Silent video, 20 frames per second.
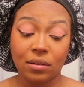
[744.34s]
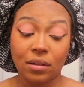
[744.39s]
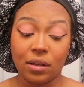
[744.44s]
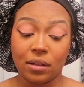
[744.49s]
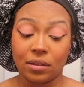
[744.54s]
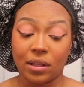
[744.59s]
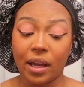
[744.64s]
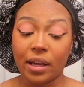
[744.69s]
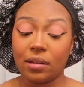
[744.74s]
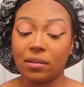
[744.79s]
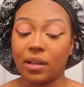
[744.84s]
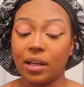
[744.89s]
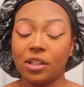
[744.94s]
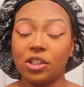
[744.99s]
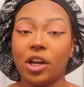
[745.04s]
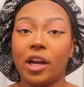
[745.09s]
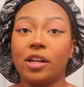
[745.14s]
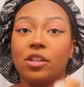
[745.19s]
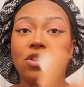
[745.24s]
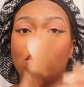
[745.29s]
look, they
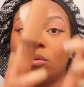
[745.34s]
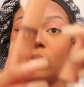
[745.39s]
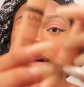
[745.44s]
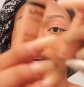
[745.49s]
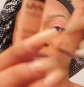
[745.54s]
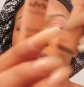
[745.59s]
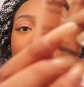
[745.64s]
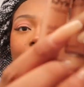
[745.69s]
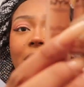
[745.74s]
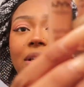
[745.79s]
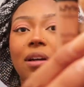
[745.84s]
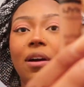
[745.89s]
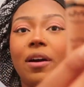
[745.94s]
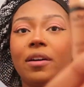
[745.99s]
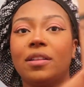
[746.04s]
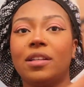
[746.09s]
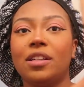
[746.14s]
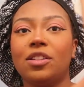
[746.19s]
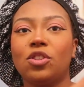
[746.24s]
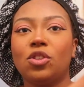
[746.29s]
changed the recipe. Are
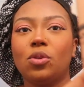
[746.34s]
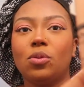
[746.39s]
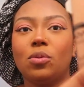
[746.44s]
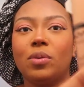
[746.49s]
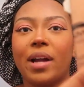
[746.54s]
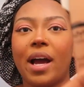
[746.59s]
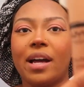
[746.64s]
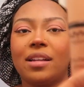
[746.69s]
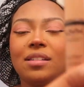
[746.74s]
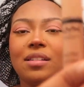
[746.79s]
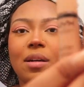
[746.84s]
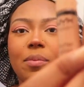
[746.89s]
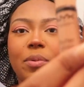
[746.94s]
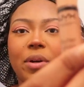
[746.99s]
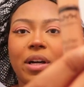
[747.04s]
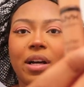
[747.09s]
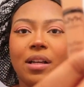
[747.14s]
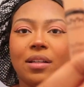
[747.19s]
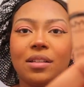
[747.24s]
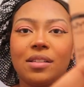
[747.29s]
these two not
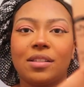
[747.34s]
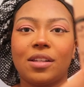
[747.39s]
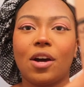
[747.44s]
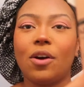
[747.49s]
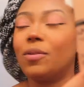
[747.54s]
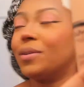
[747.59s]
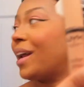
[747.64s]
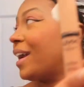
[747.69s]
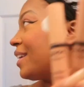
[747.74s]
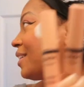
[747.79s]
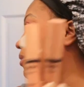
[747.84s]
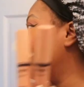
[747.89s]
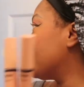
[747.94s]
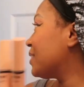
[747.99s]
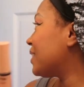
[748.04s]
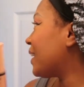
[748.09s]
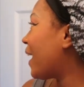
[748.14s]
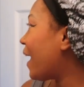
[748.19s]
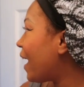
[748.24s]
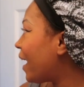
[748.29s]
separate colors? Oh, Nadia, you want
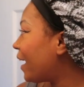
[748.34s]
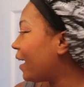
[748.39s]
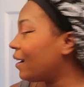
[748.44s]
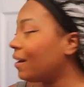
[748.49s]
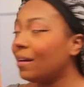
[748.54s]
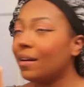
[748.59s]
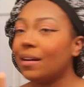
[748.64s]
to say hi